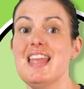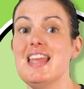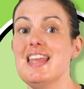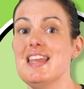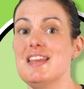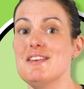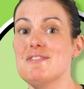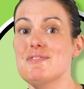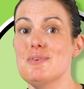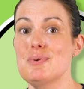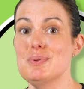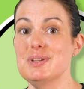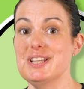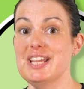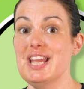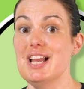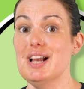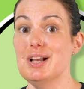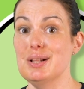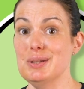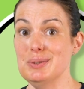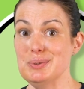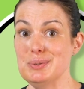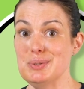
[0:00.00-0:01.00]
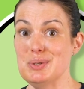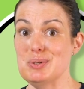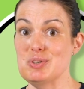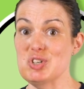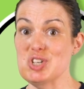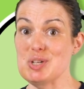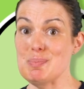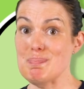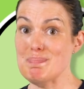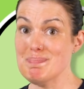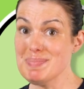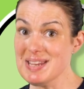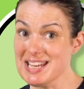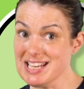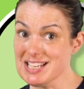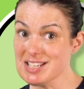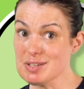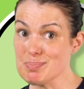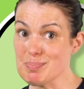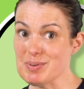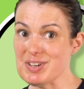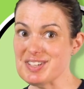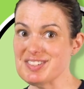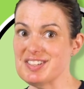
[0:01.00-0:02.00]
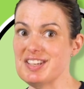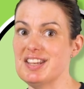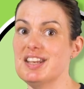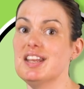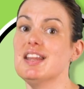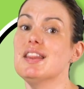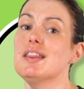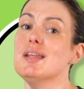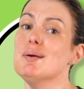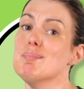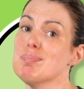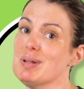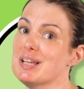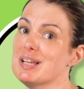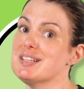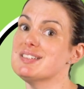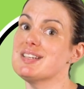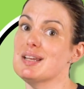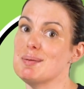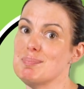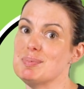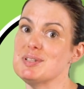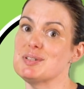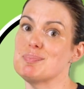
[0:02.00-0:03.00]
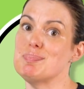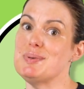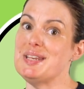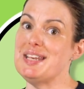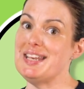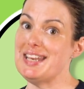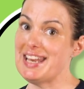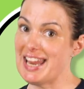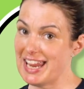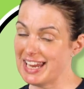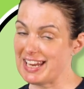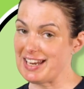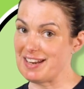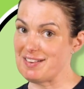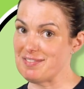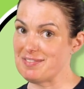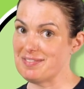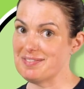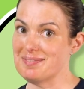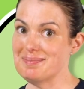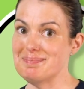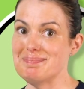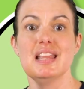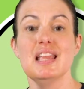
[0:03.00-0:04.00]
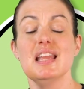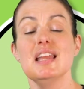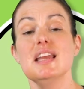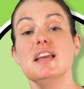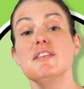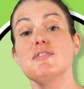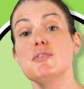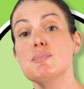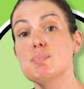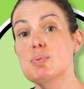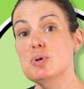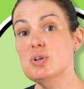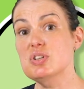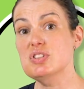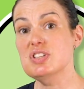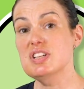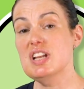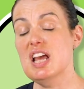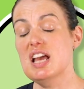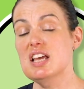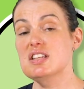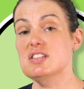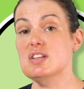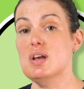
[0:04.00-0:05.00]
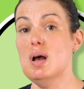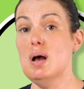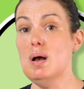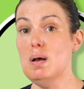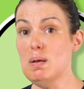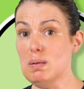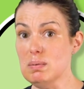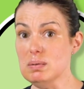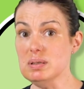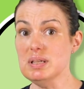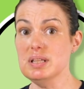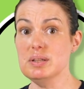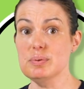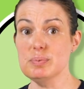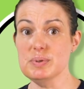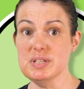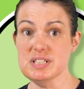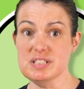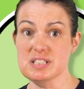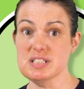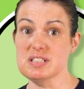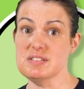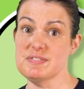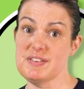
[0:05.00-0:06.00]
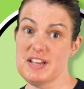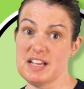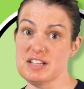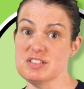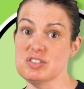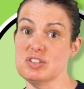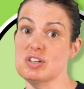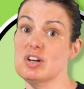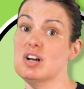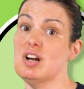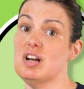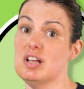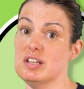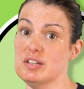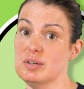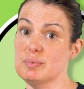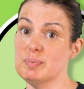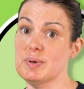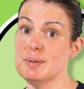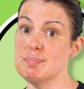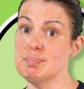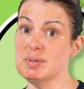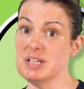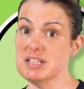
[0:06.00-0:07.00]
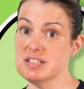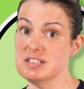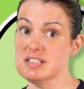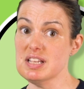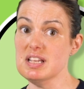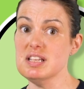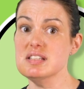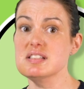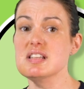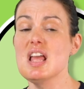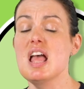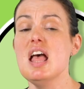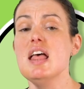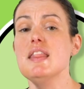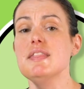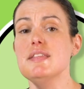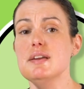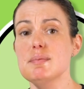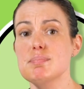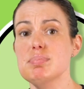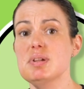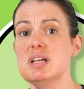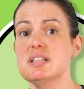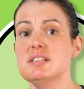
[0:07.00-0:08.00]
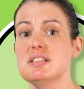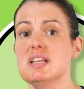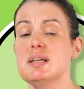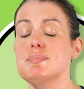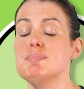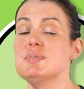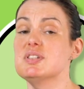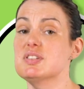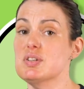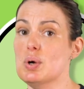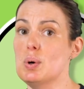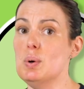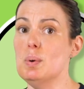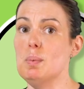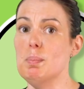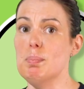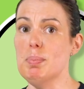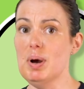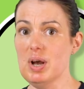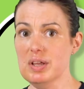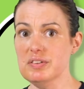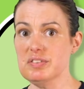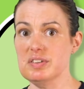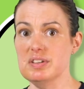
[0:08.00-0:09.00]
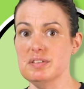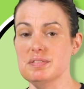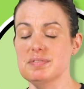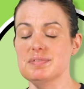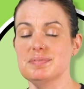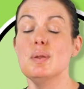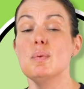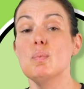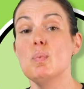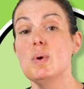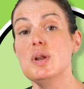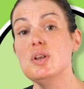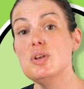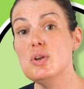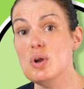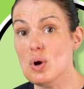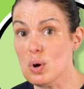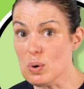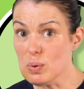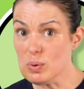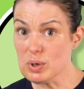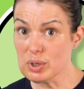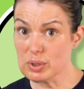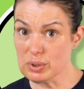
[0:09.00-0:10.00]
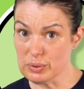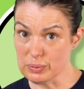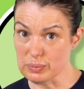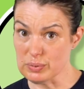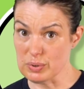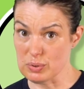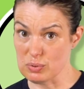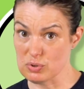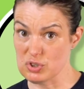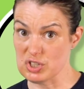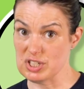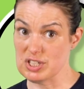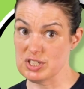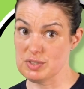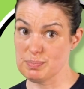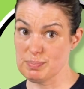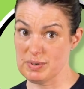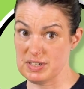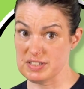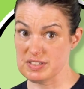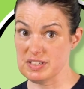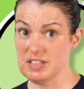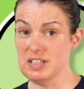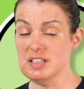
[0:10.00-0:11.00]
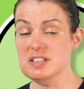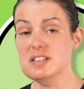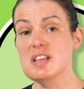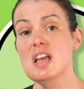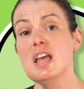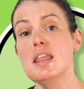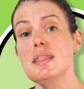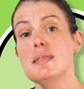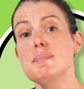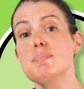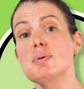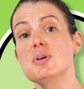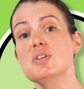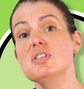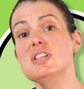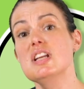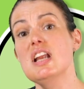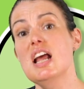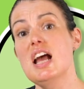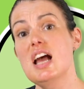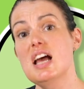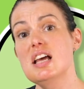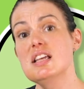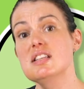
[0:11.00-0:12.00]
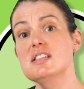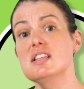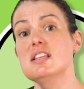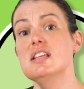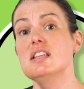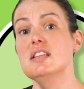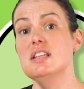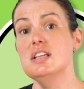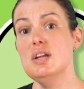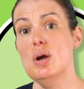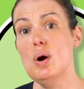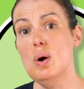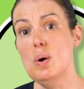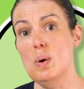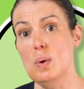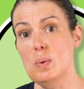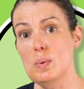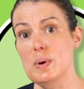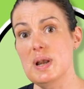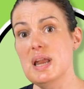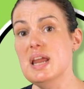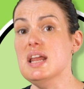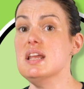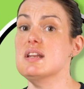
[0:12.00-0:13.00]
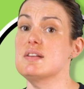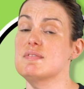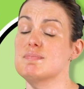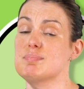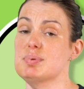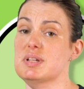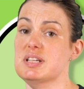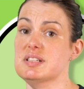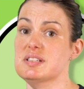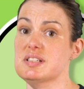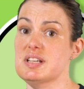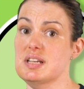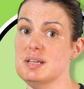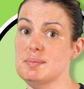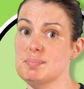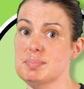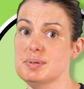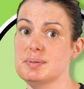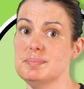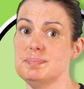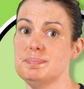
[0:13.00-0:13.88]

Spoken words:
If only agglutinogen B is present, their blood type is B negative. If a person has only the rhesus factor on their red blood cells, their blood type is O positive. When no agglutinogen is present, the person has the O negative blood type.